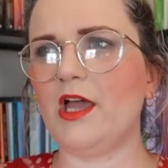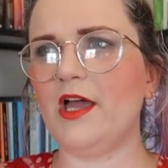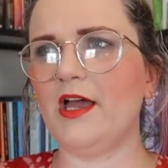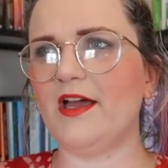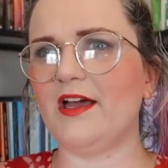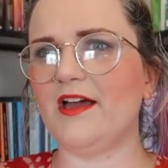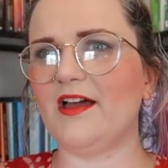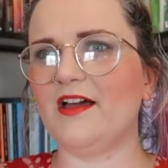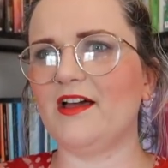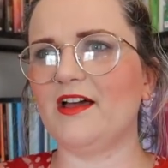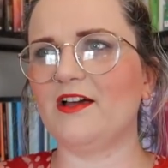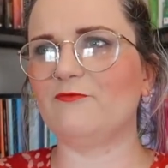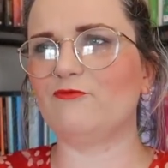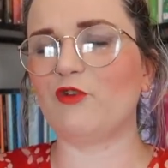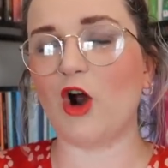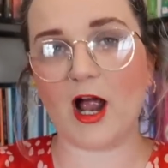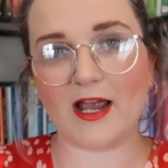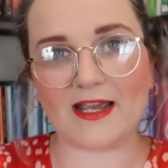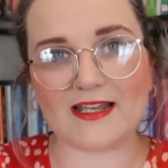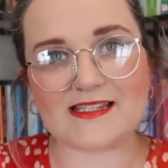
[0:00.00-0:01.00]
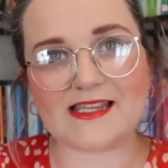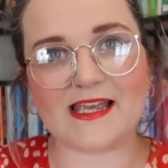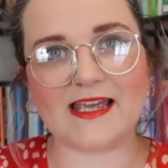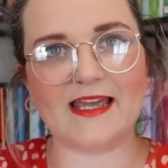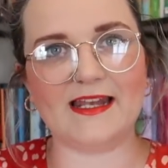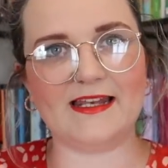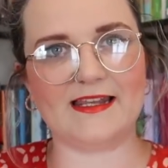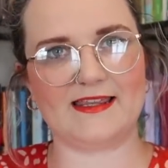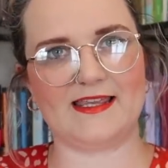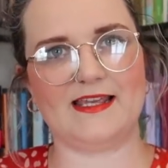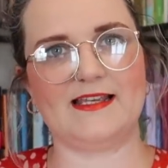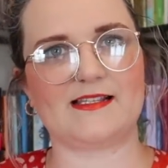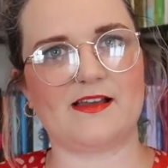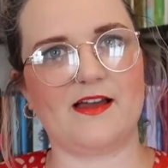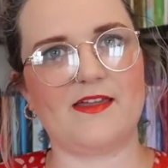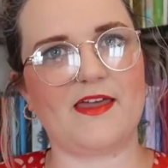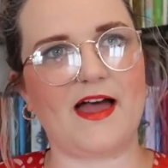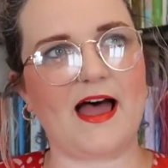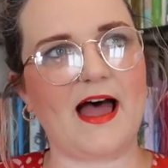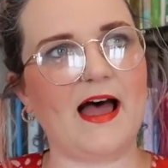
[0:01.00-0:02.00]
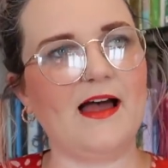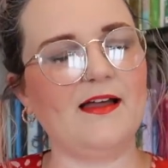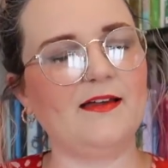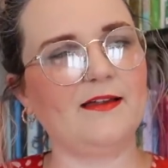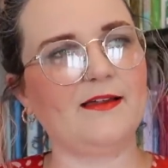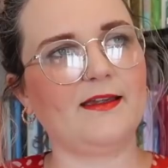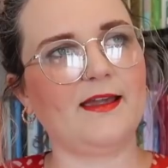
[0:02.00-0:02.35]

Uh, rioting and things like that,